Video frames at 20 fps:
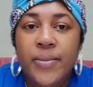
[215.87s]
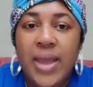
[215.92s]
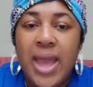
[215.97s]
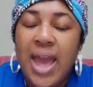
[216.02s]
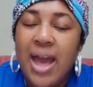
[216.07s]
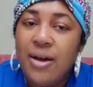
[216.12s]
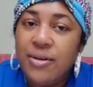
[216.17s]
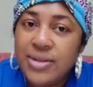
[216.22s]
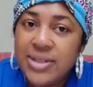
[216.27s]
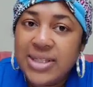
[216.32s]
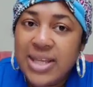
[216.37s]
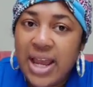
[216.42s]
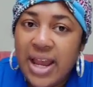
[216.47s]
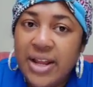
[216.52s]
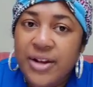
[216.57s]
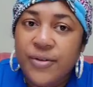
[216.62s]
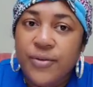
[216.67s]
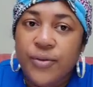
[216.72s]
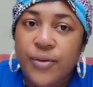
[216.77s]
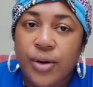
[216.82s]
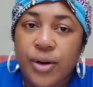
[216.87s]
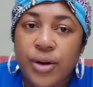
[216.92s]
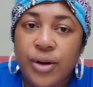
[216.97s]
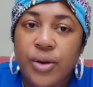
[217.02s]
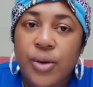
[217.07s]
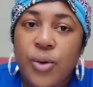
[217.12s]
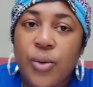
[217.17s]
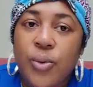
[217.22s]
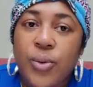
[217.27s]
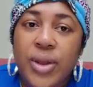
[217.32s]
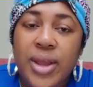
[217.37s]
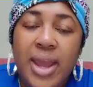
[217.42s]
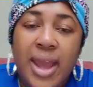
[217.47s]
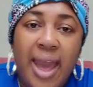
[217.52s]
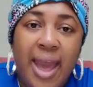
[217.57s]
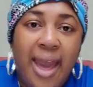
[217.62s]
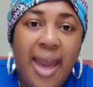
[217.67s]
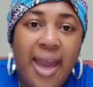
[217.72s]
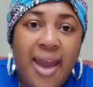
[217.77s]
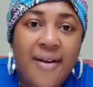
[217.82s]
Outside of work, we
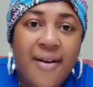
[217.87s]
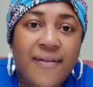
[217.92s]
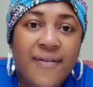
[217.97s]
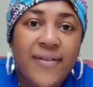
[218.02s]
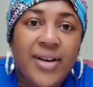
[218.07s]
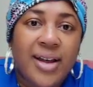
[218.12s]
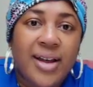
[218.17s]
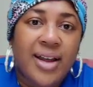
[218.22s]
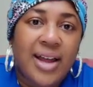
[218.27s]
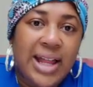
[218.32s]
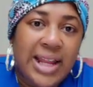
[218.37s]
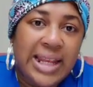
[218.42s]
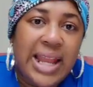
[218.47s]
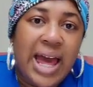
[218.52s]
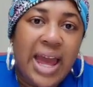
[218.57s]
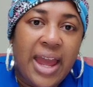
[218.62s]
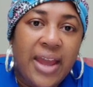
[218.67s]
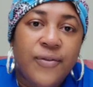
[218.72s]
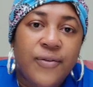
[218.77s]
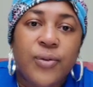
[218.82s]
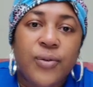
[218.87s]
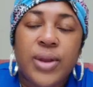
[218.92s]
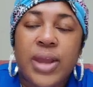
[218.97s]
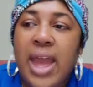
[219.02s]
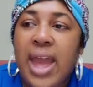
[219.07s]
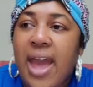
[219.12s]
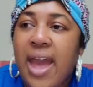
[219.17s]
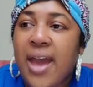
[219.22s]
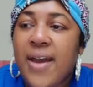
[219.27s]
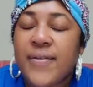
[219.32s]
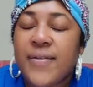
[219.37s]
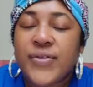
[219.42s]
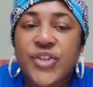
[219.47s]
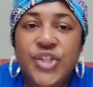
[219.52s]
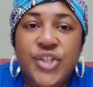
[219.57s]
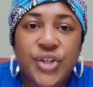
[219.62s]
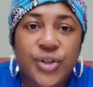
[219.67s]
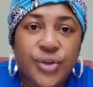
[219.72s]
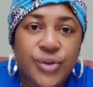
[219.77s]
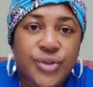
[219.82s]
have a life. We have
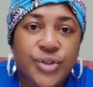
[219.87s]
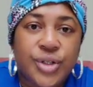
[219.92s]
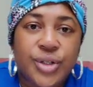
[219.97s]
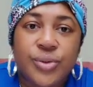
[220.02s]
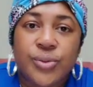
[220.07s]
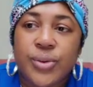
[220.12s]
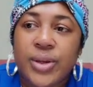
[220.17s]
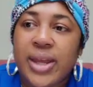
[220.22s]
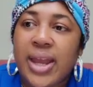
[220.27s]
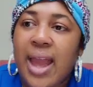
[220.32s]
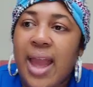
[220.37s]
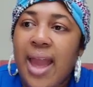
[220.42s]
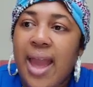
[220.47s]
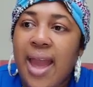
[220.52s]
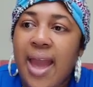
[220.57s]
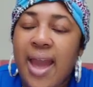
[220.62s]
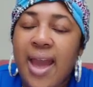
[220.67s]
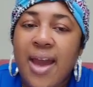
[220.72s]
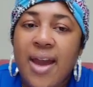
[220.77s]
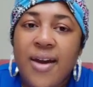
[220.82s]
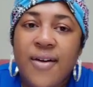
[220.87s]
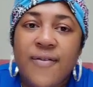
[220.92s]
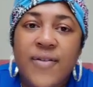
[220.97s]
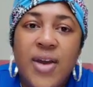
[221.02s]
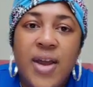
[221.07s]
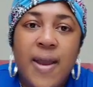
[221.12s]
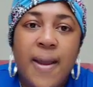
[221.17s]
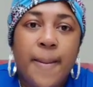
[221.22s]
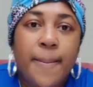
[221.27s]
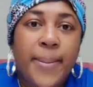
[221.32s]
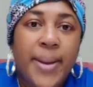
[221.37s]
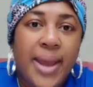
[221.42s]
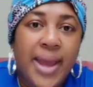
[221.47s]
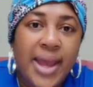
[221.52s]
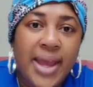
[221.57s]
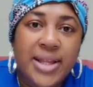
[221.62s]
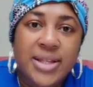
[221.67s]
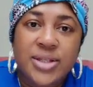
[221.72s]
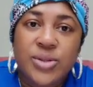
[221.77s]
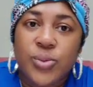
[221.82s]
children. We have
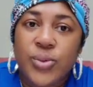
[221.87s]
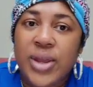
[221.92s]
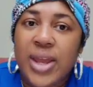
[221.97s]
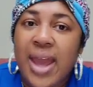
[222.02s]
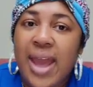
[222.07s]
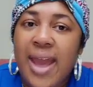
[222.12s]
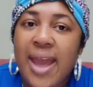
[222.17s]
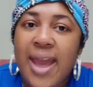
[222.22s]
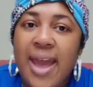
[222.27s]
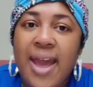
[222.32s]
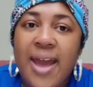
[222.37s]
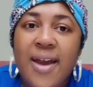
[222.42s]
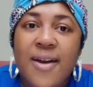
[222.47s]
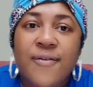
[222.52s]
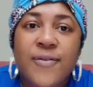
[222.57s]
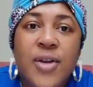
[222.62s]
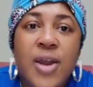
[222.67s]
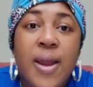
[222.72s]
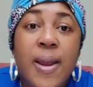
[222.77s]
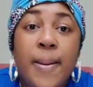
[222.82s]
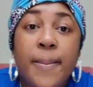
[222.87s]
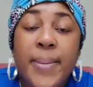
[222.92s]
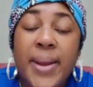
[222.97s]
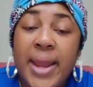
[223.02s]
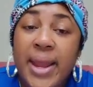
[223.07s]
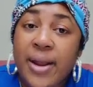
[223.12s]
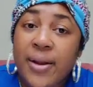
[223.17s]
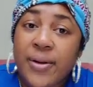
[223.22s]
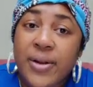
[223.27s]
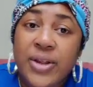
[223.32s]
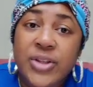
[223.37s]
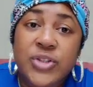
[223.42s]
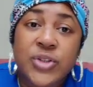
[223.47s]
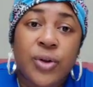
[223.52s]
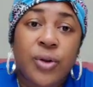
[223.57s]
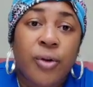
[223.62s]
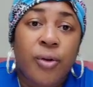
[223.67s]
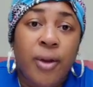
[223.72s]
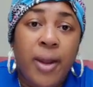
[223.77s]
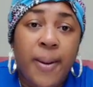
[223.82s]
pets. We have parents or
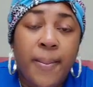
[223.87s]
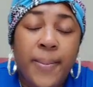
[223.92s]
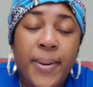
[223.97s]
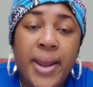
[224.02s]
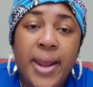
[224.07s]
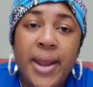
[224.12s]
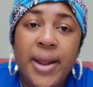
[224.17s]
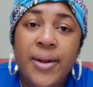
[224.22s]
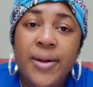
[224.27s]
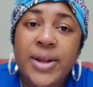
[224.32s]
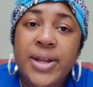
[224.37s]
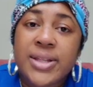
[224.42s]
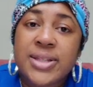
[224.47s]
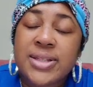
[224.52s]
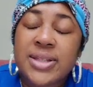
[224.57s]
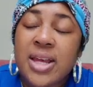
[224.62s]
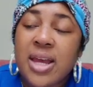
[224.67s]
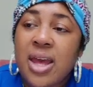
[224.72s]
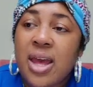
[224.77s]
grandparents.